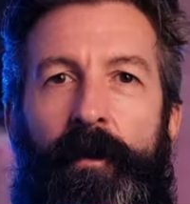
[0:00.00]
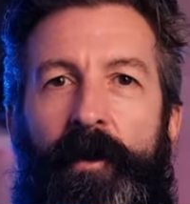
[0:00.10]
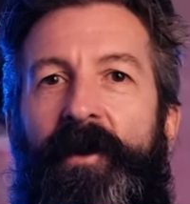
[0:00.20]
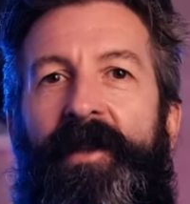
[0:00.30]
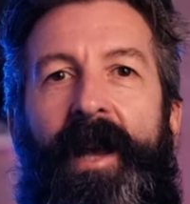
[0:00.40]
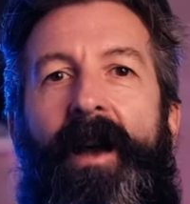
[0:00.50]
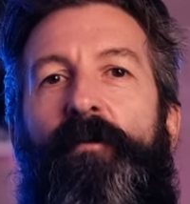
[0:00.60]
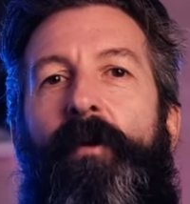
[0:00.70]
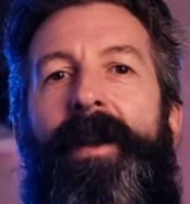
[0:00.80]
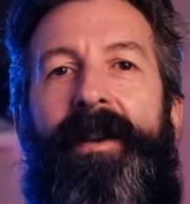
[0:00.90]
So start
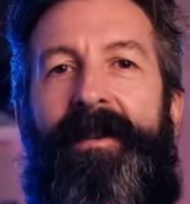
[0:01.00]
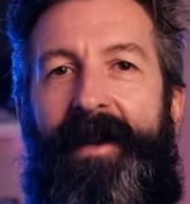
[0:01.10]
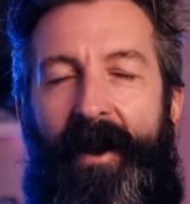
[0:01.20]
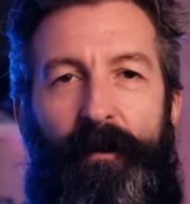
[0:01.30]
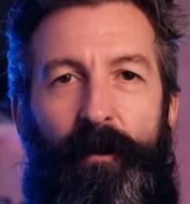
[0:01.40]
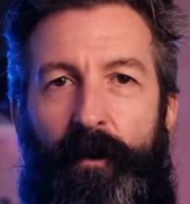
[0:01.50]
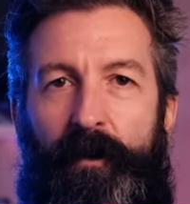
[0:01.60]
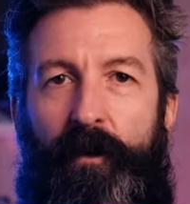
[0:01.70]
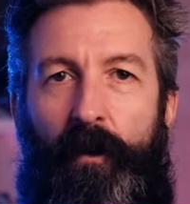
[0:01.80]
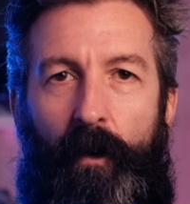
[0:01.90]
writing down
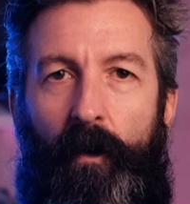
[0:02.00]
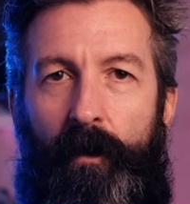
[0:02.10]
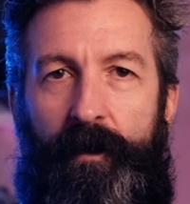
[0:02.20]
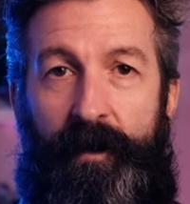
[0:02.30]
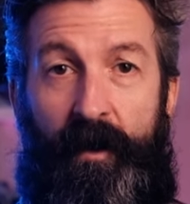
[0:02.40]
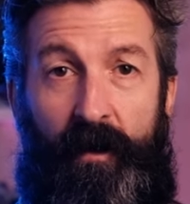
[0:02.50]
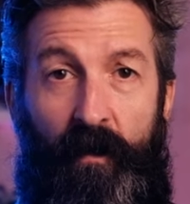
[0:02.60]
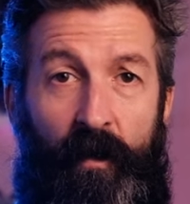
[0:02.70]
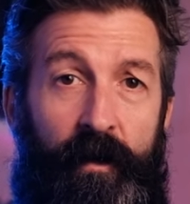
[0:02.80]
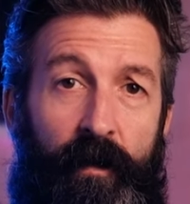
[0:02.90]
those goals that you
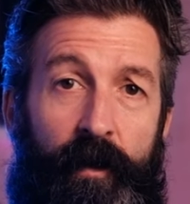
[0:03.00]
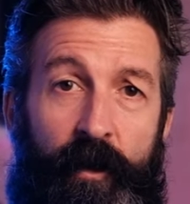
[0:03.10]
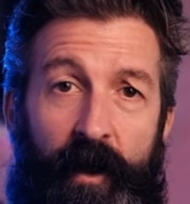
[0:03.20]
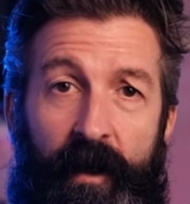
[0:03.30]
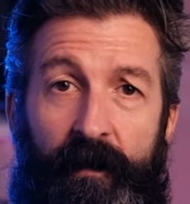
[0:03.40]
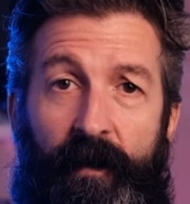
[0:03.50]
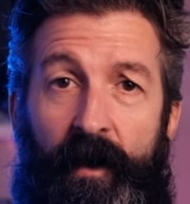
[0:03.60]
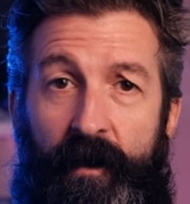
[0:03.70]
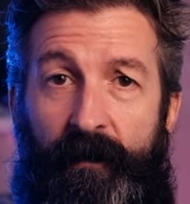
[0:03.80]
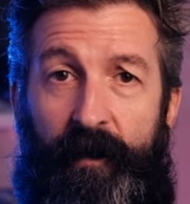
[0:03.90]
want to achieve
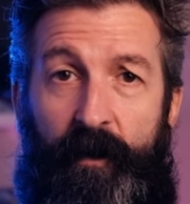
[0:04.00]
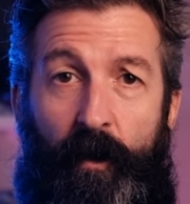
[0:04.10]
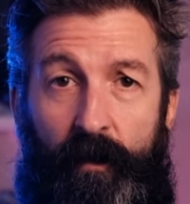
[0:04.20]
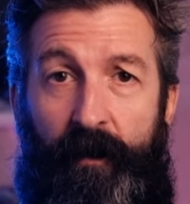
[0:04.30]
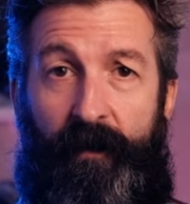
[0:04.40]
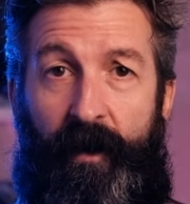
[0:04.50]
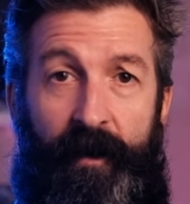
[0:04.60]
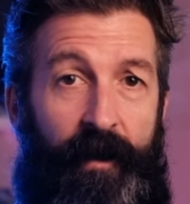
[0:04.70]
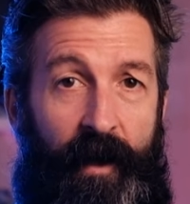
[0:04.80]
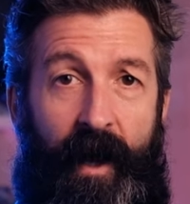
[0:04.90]
as a photographer
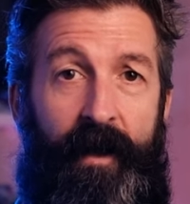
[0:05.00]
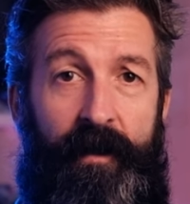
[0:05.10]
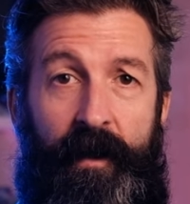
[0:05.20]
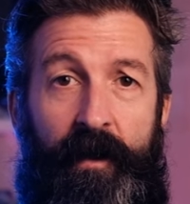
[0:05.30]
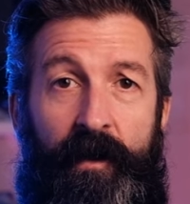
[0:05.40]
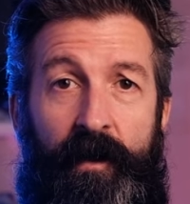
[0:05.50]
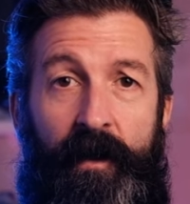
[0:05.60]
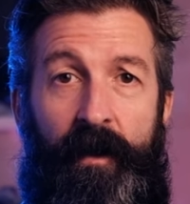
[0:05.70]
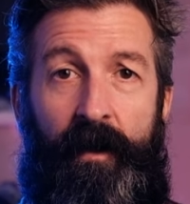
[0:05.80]
and an artist.